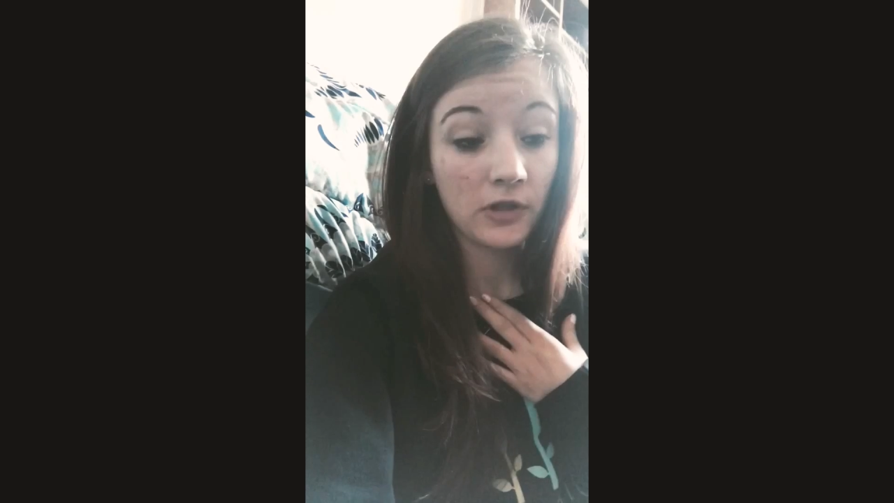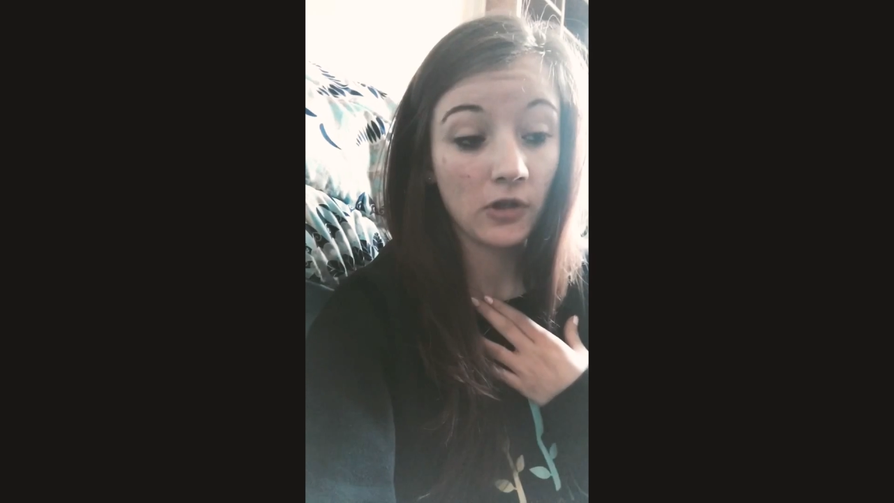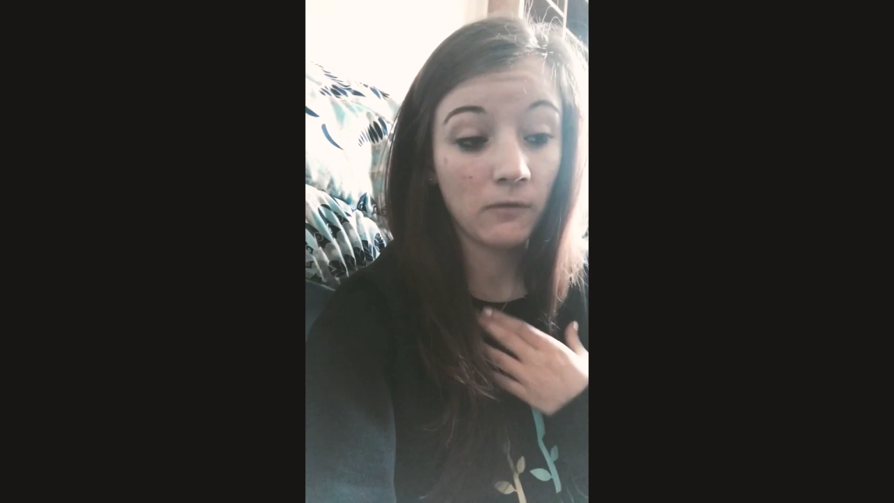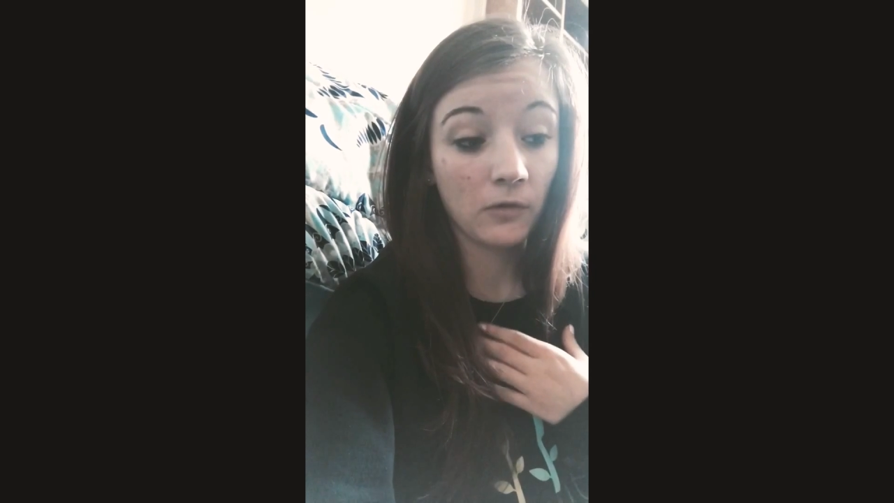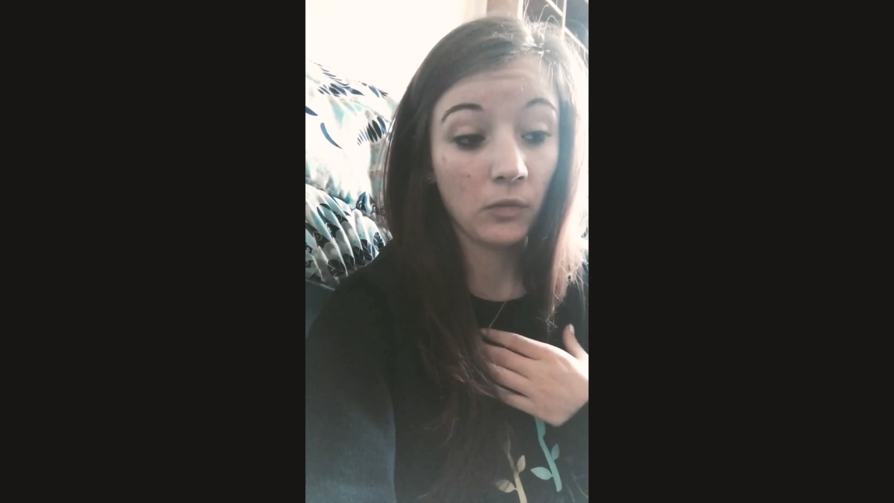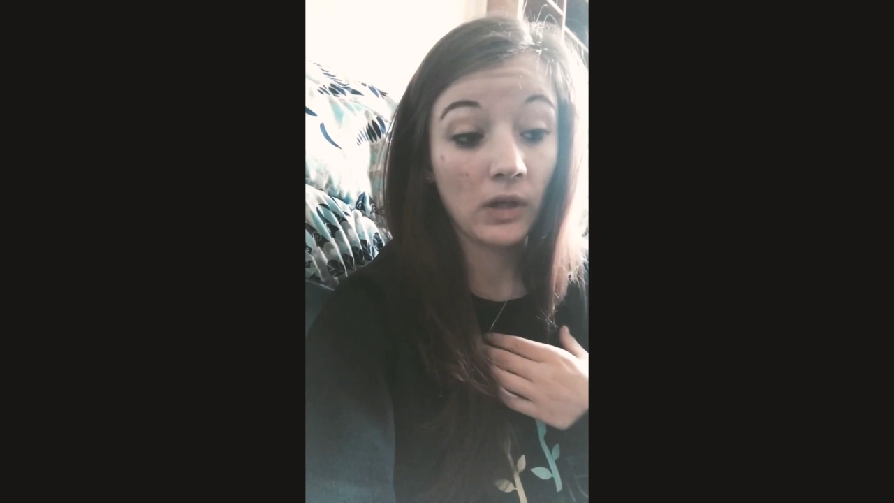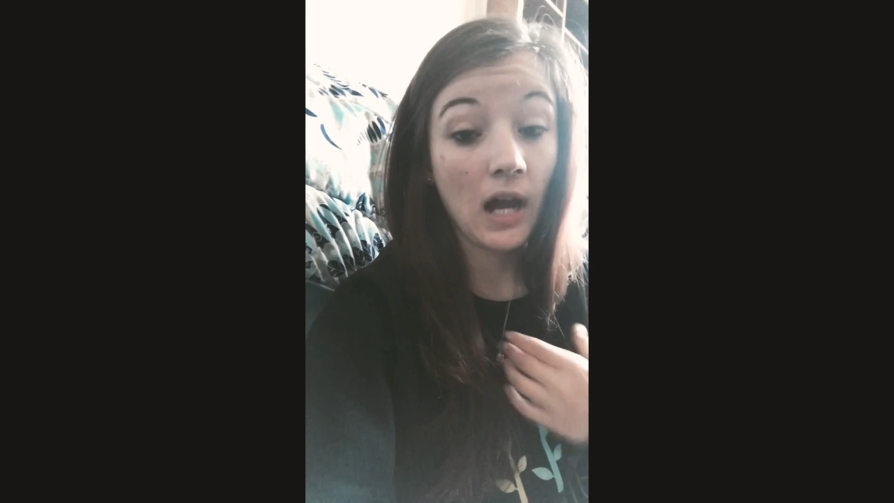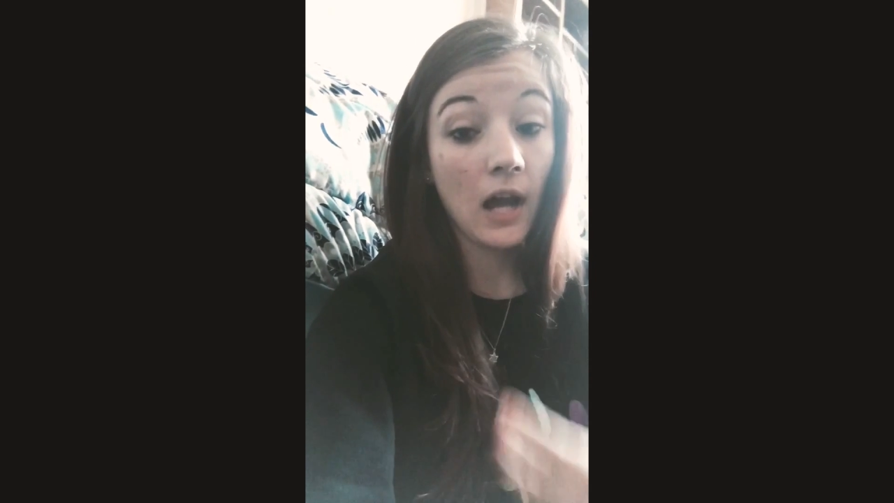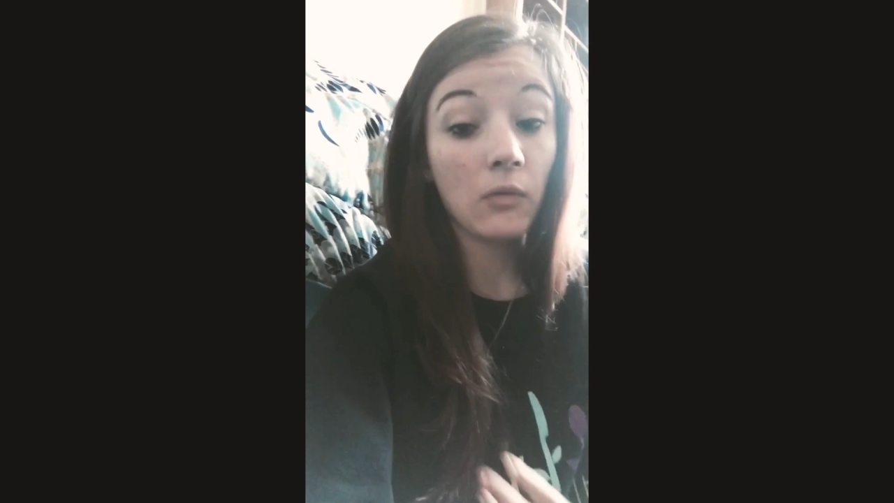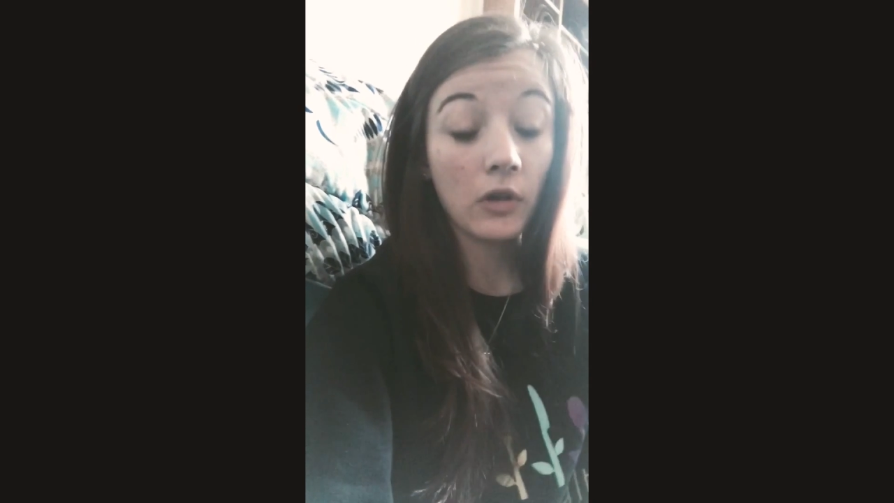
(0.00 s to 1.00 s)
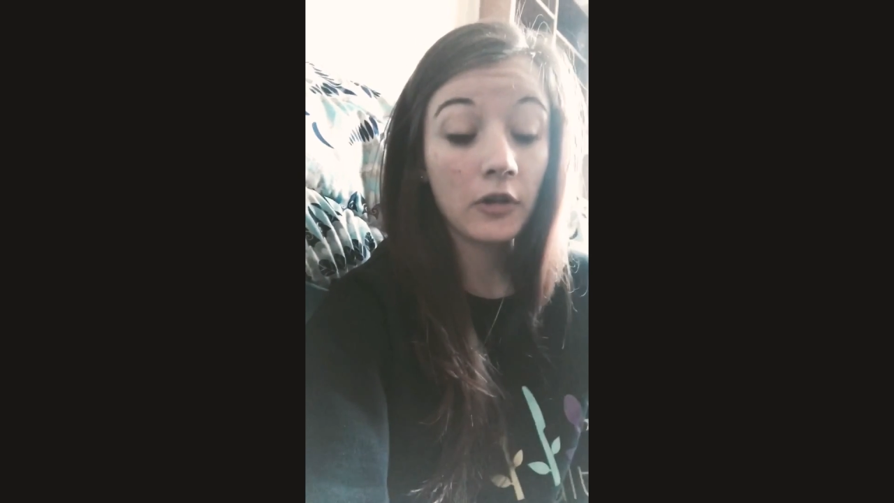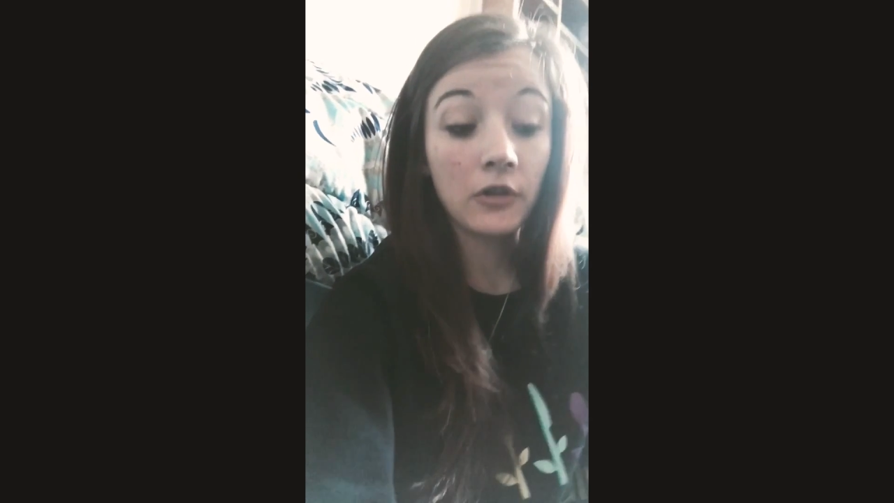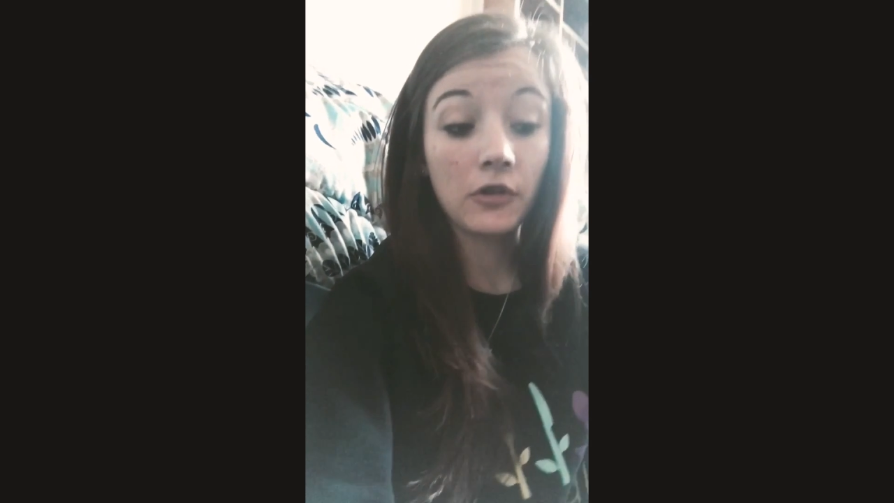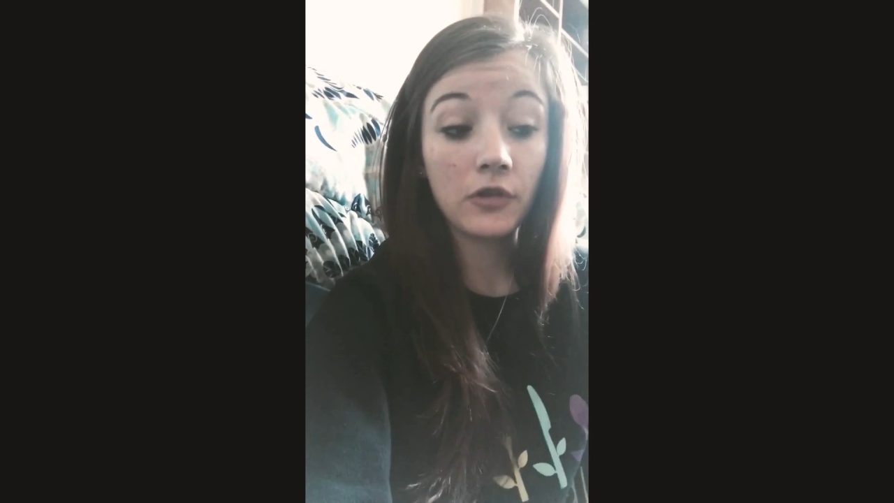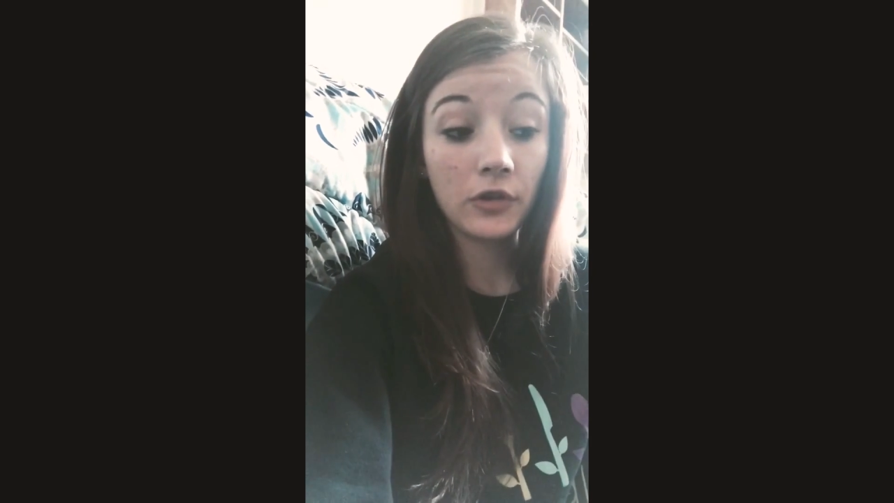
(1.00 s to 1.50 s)
heel for what I want
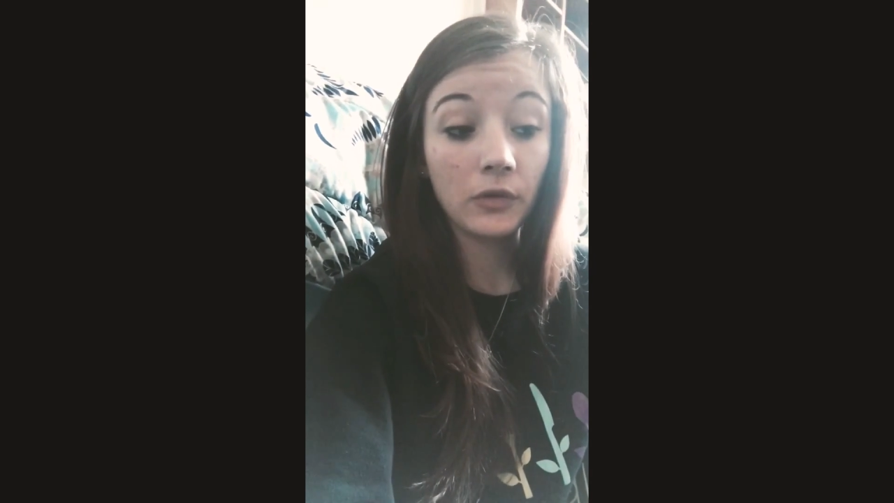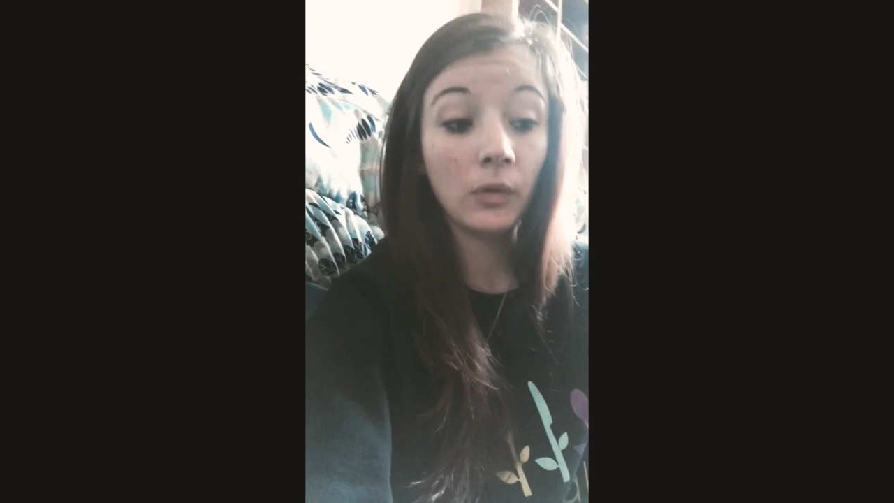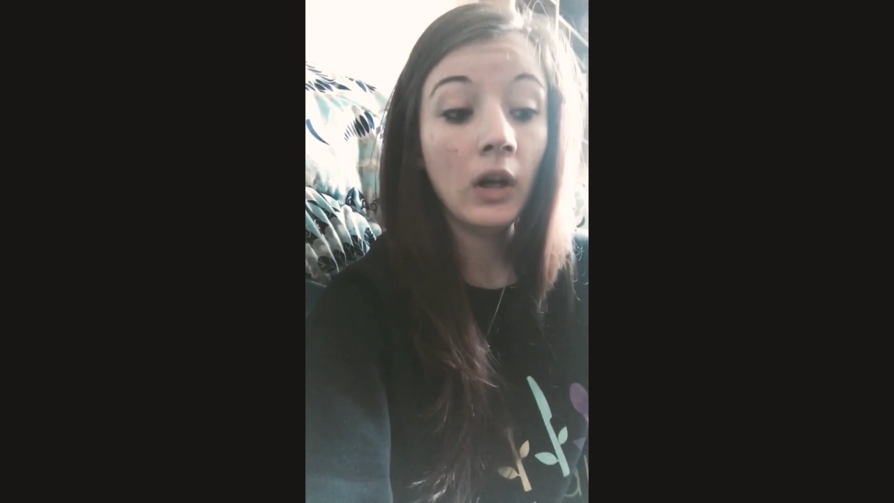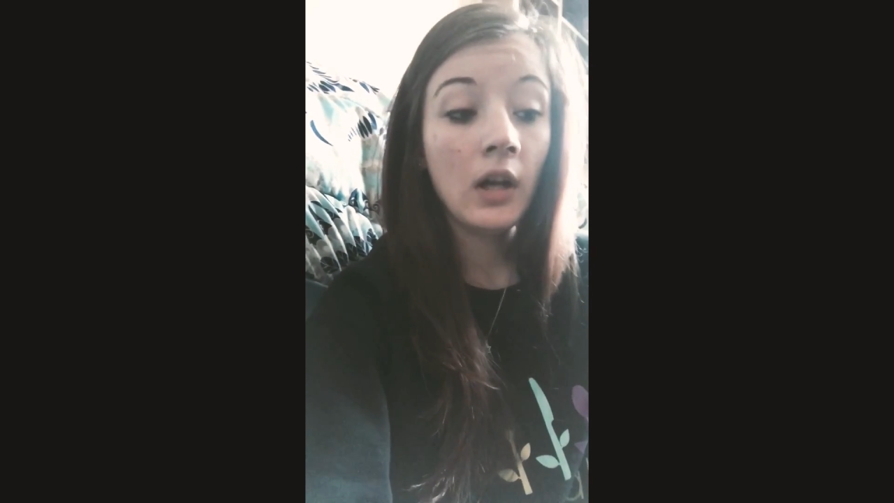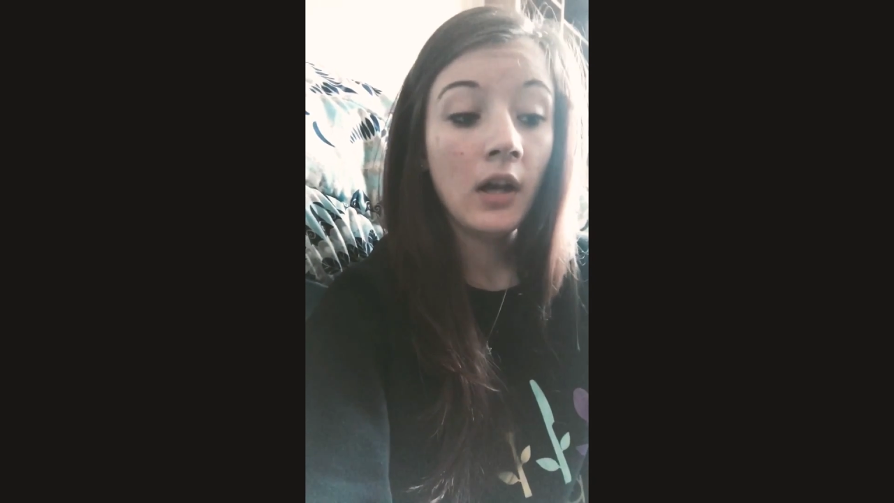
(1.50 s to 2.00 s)
her to do,